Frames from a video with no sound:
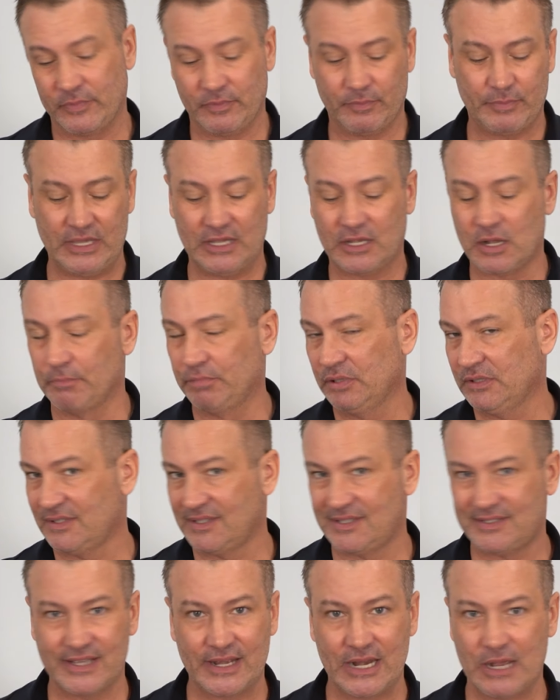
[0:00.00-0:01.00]
be completely
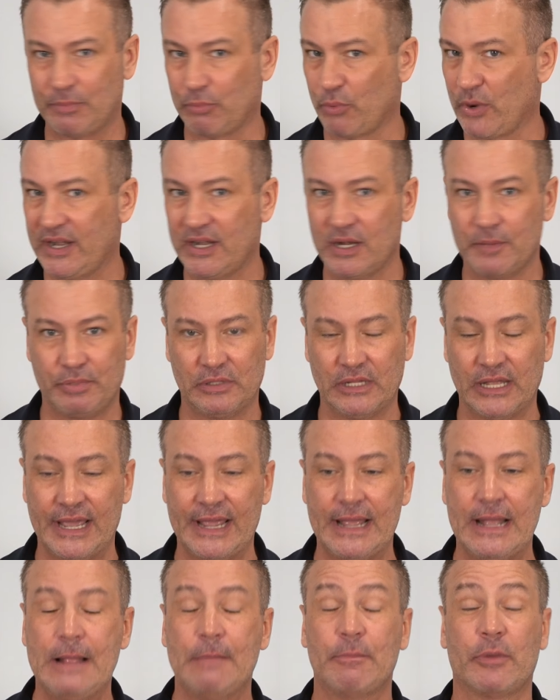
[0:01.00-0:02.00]
set up, ready to
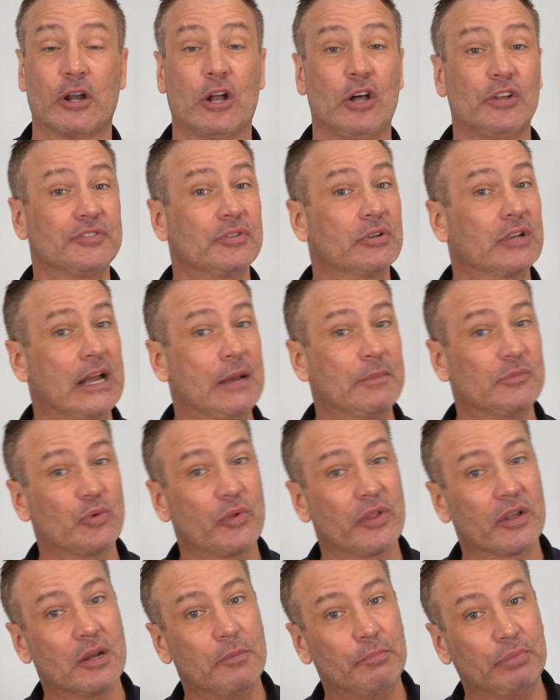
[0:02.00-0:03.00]
play, but it also comes
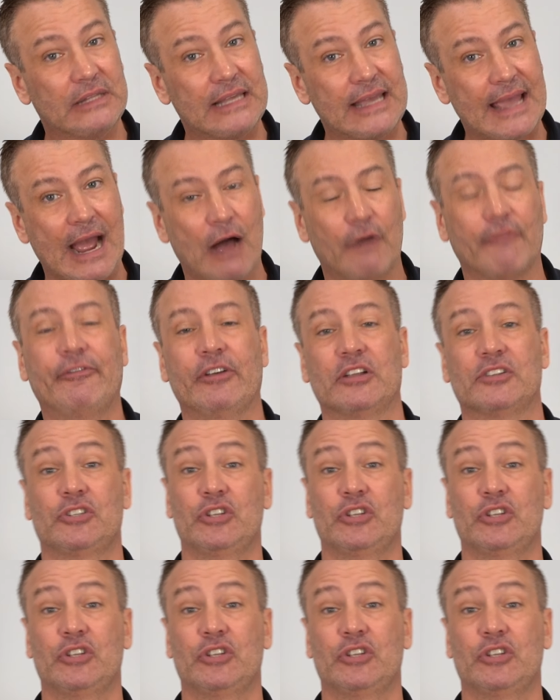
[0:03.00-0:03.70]
with a complete outfit.